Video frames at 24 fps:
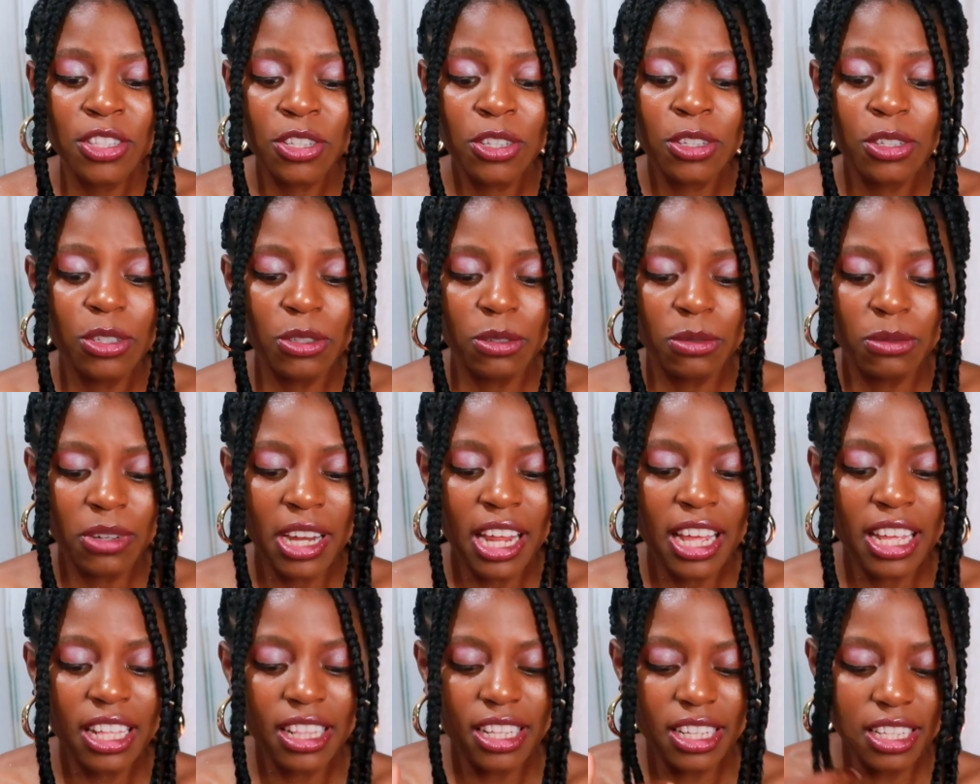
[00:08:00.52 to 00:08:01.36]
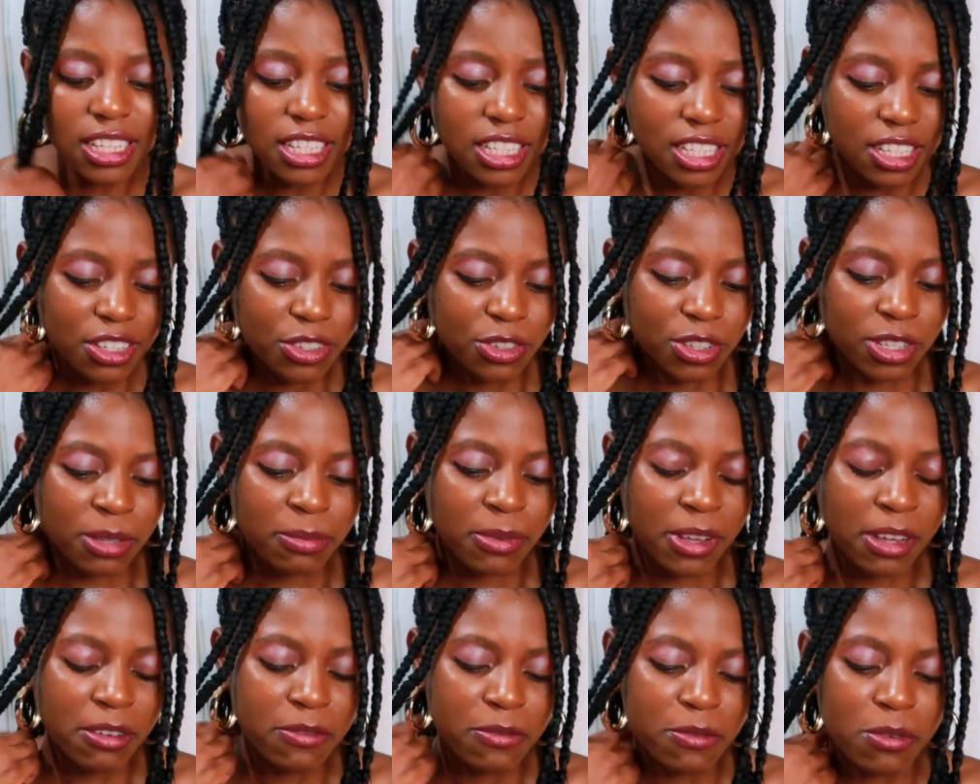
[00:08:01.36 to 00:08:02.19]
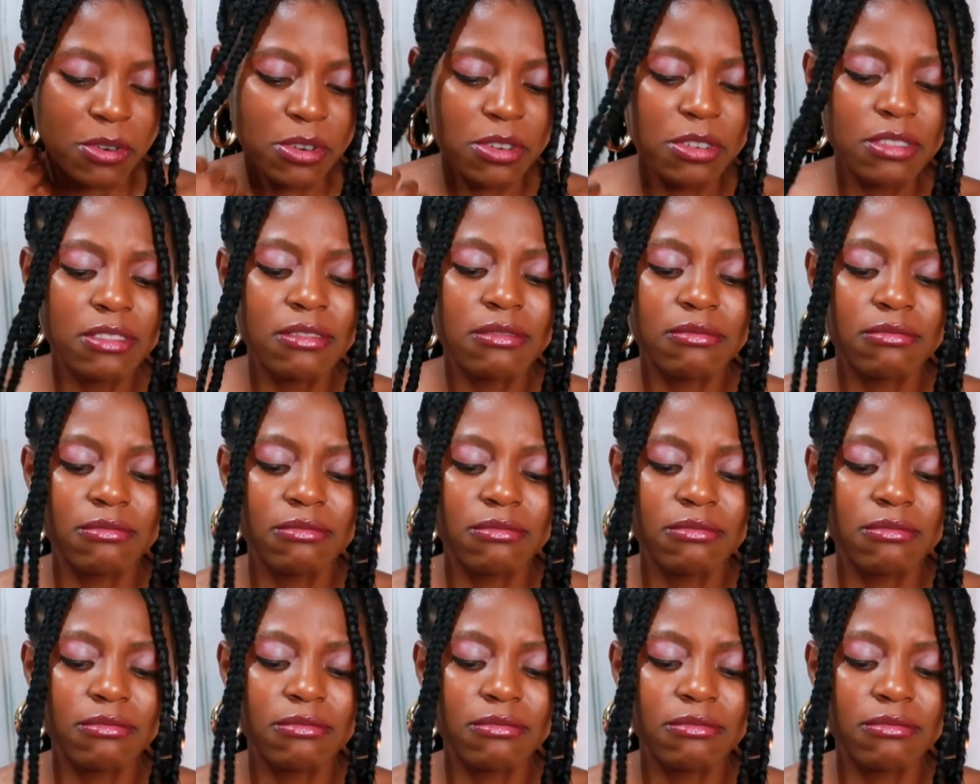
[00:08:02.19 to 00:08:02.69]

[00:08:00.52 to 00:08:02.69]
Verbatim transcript: too. Like, this is disrespectful.